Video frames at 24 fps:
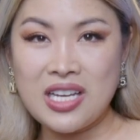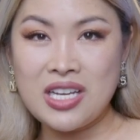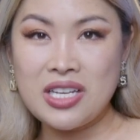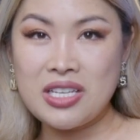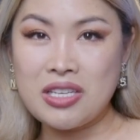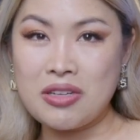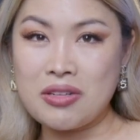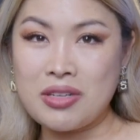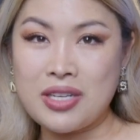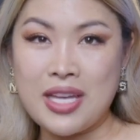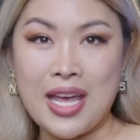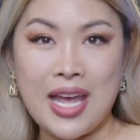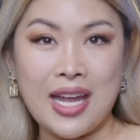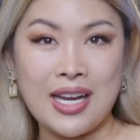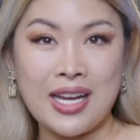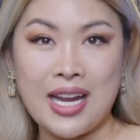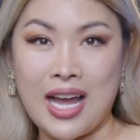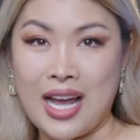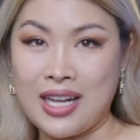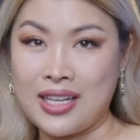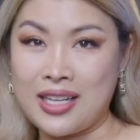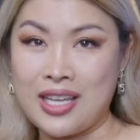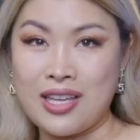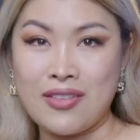You
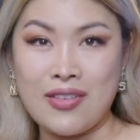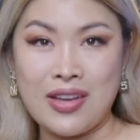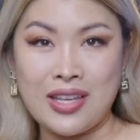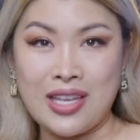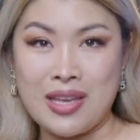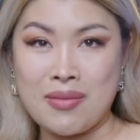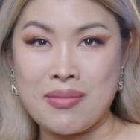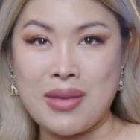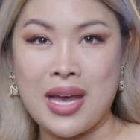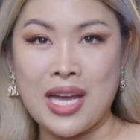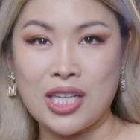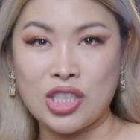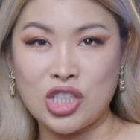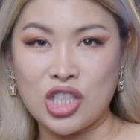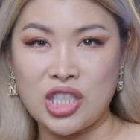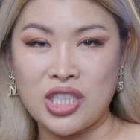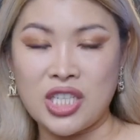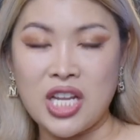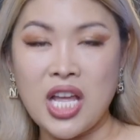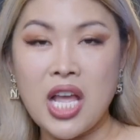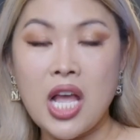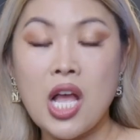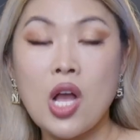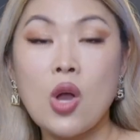cannot even
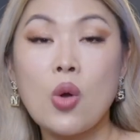imagine.